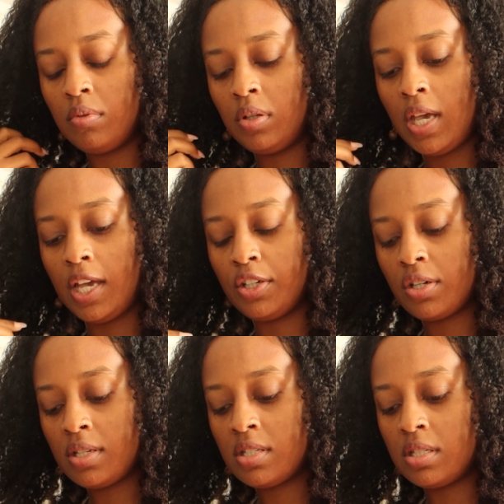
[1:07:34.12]
yeah you're
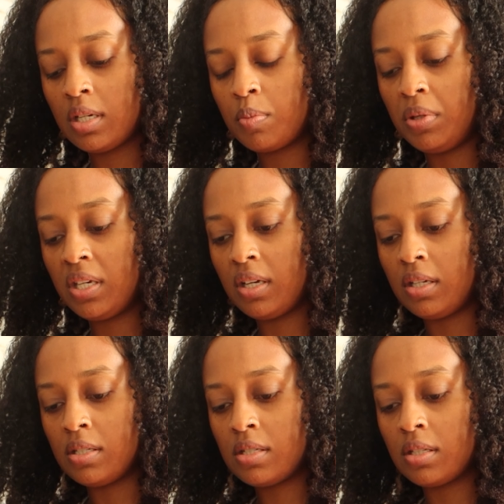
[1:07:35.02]
not sick
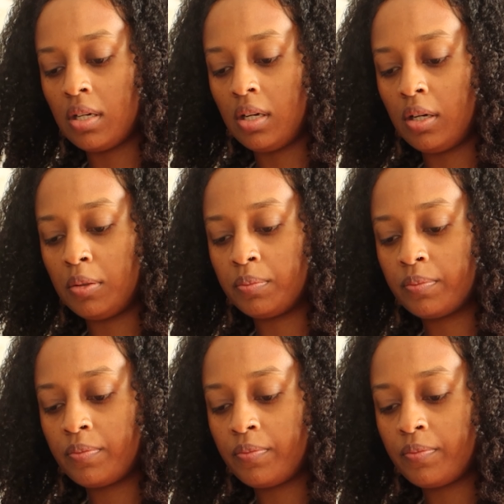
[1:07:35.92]
because um,